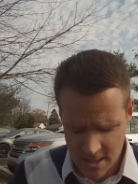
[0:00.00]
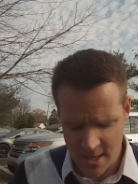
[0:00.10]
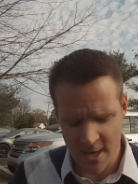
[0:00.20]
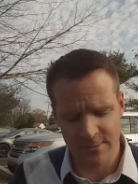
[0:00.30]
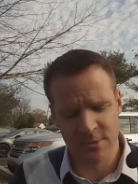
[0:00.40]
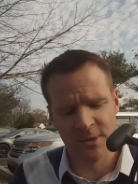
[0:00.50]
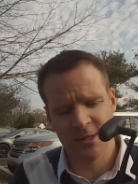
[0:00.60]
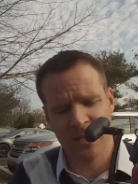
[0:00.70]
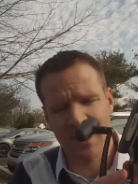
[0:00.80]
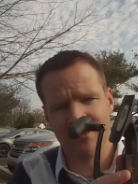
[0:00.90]
Um, so it
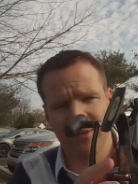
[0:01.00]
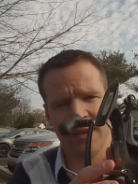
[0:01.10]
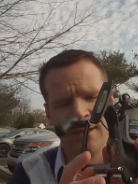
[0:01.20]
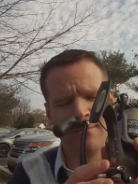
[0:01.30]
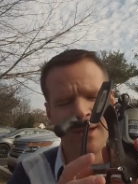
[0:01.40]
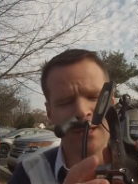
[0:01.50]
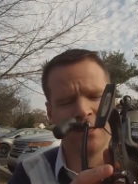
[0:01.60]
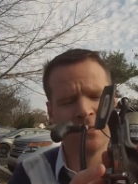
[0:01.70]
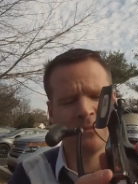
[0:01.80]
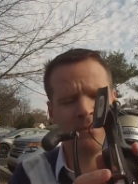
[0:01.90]
does have that
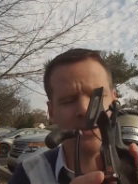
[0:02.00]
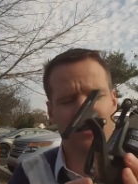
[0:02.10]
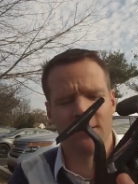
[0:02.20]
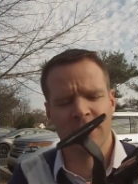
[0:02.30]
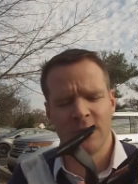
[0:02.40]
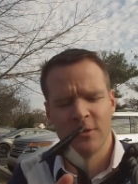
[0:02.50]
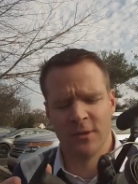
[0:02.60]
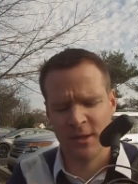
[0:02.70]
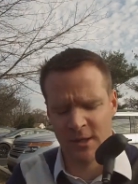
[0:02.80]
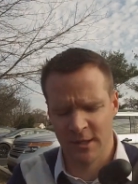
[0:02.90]
mechanism there for
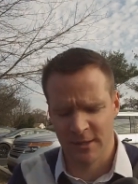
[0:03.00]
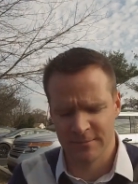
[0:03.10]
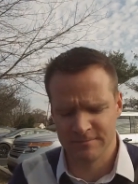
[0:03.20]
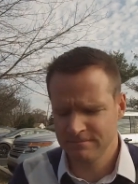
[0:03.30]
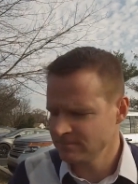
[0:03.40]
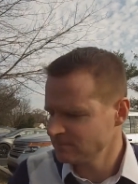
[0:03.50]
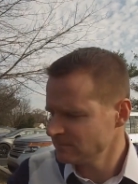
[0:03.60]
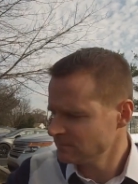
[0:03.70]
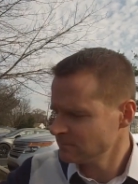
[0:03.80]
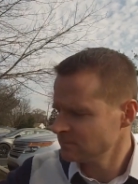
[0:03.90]
the um,
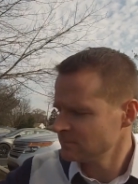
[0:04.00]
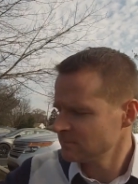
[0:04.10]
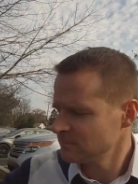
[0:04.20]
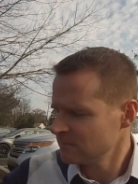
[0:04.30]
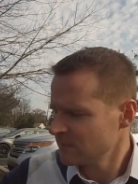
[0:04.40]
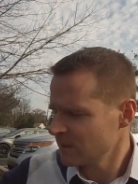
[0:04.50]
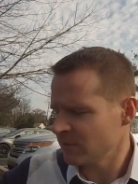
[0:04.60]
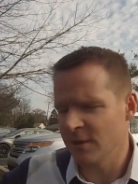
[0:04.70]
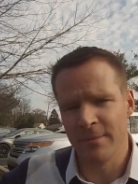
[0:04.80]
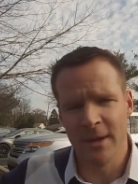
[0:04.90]

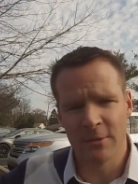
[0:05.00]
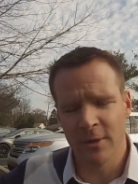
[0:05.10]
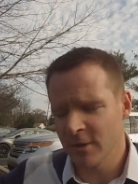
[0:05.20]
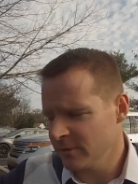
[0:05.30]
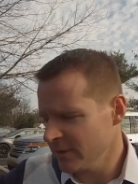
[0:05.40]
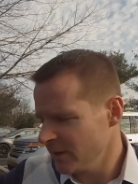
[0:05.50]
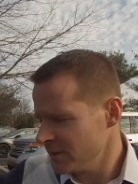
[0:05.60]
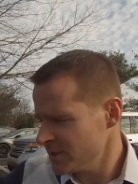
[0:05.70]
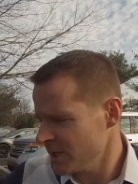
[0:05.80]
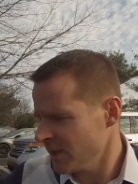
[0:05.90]
for the bait runner
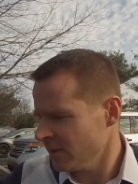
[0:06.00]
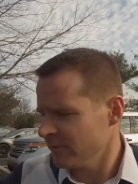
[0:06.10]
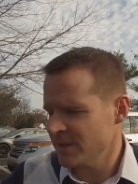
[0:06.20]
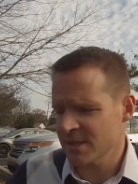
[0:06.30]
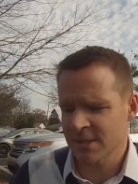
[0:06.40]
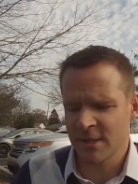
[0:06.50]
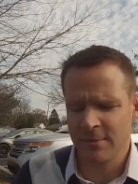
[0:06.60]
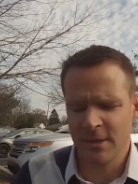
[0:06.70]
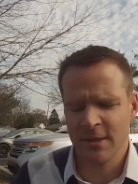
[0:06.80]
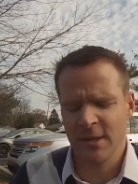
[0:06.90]
there. So this is going to
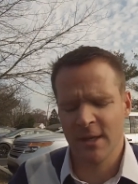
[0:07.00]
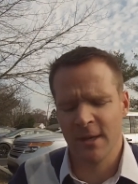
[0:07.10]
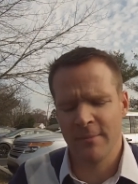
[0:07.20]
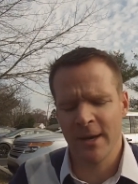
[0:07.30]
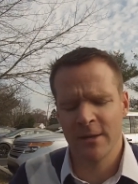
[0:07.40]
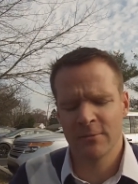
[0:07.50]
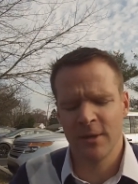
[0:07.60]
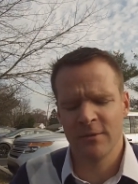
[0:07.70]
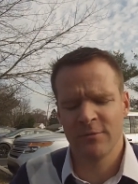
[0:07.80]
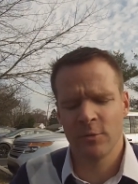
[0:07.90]
be the uh, Bite and
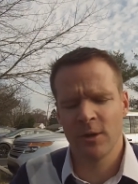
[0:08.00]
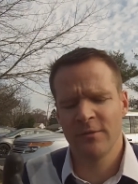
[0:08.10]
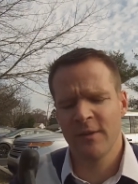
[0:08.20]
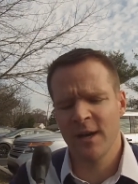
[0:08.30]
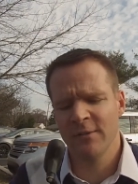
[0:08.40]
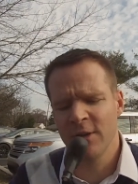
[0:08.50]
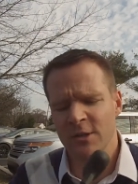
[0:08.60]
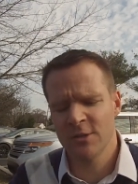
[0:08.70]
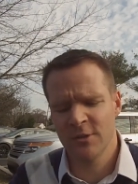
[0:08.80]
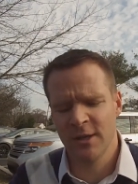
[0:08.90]
Run
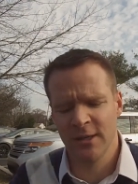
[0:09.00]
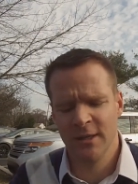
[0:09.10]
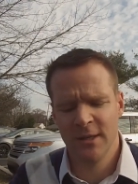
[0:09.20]
4500.